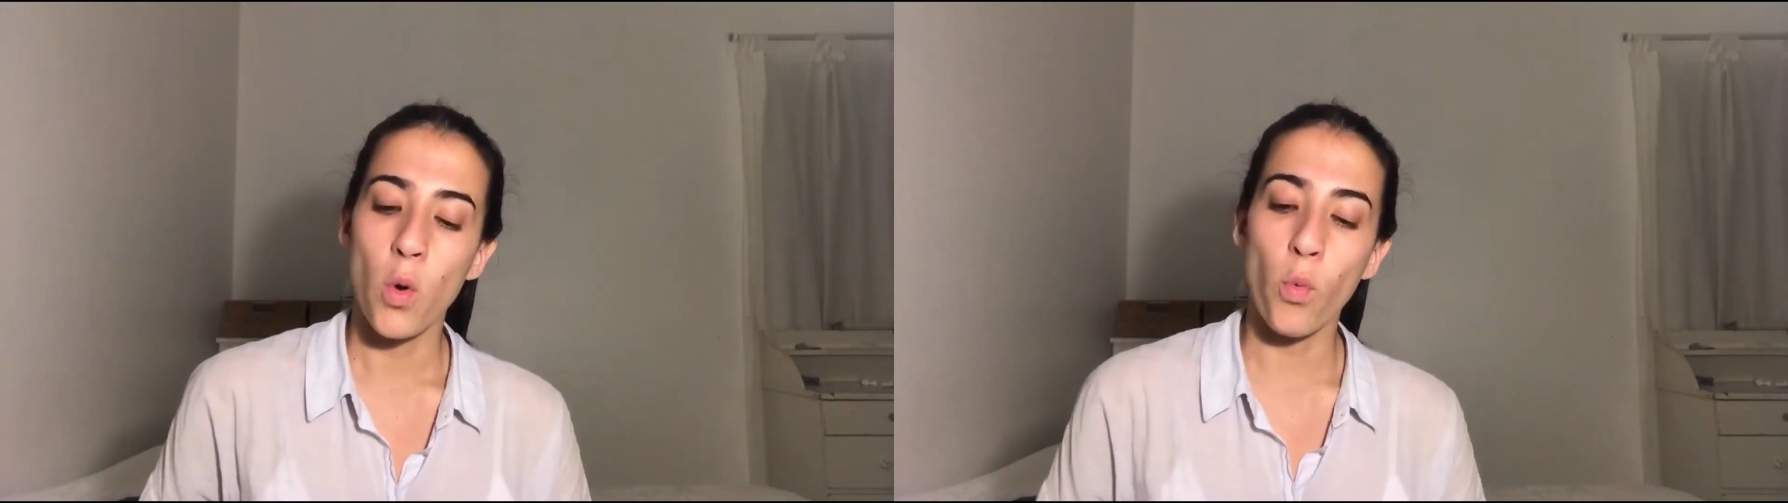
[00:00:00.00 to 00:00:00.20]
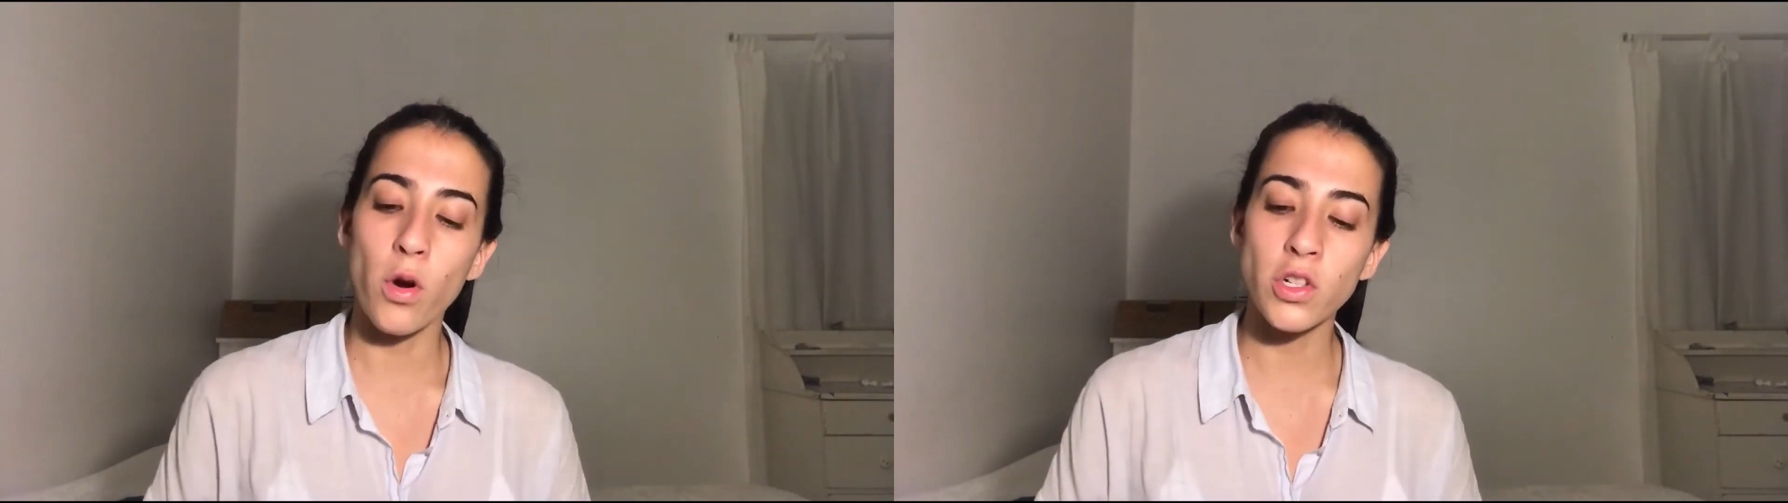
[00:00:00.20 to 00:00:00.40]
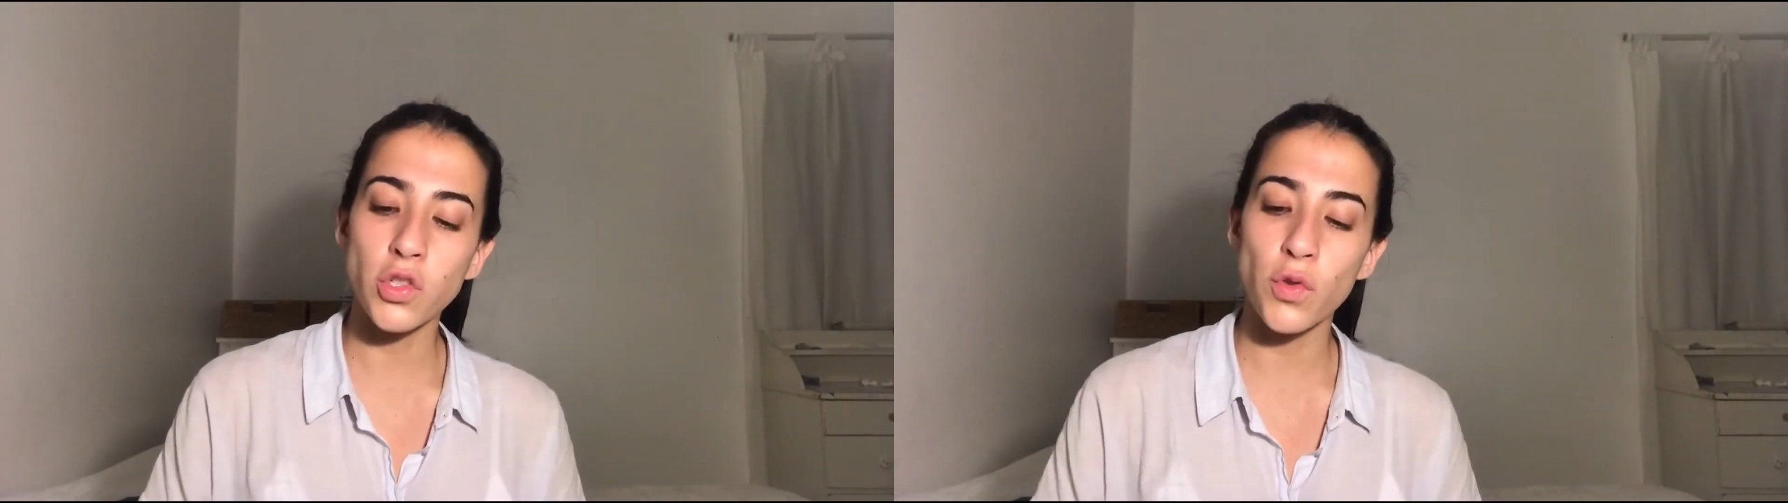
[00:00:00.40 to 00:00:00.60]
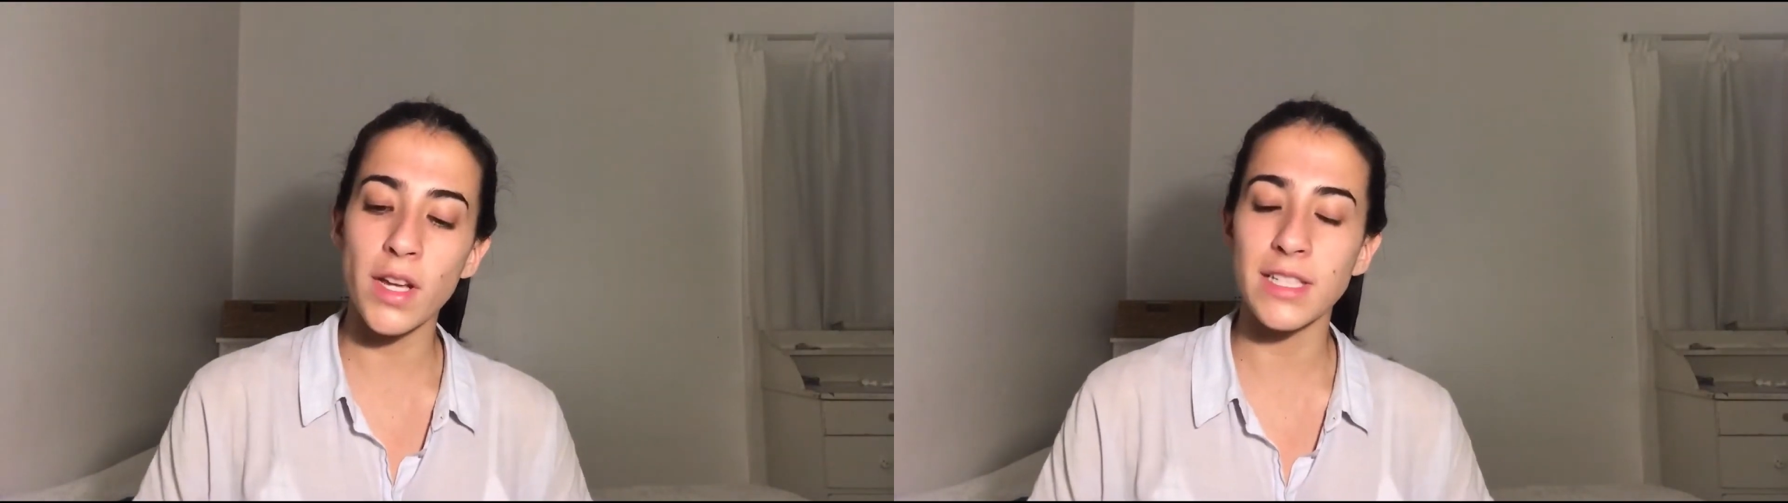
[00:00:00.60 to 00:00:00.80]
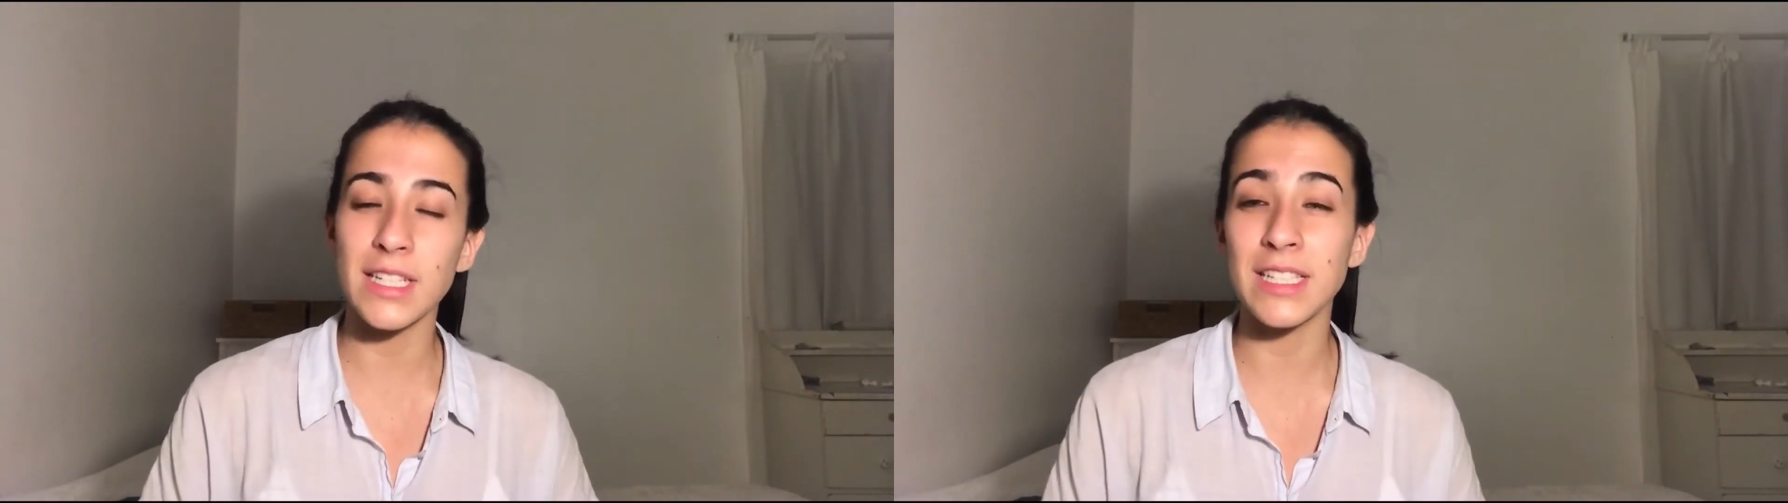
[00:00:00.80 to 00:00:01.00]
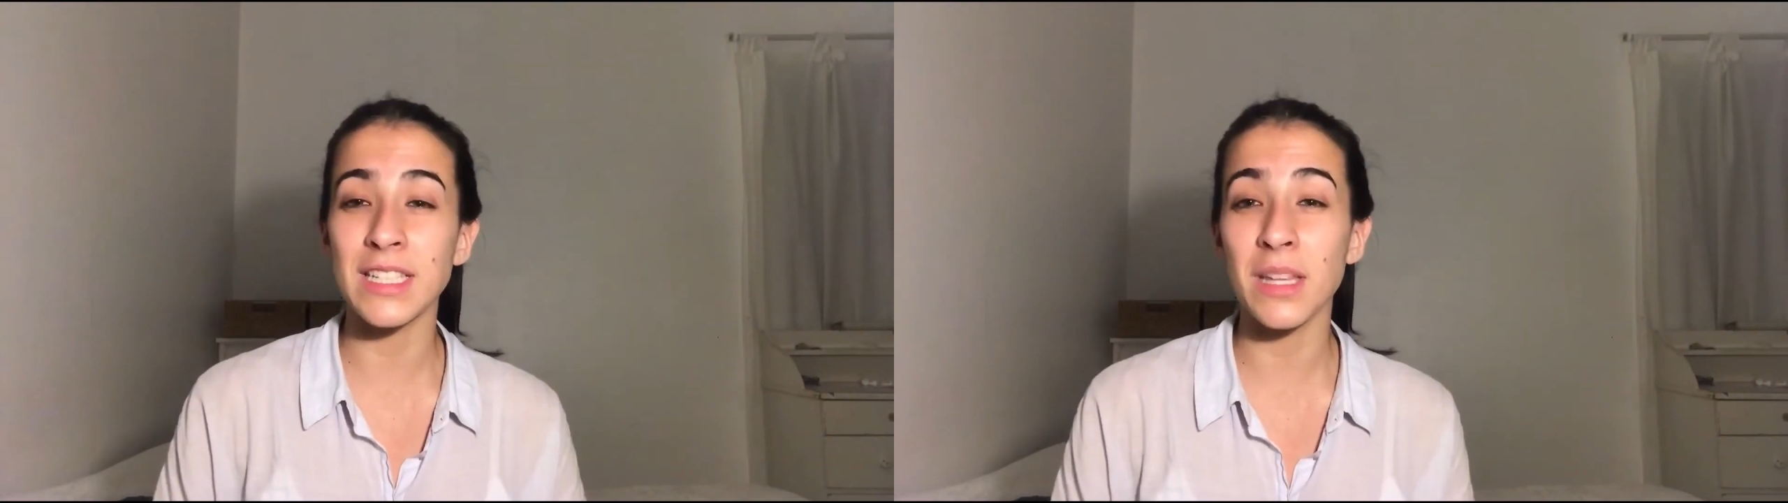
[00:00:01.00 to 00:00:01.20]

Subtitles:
word stress is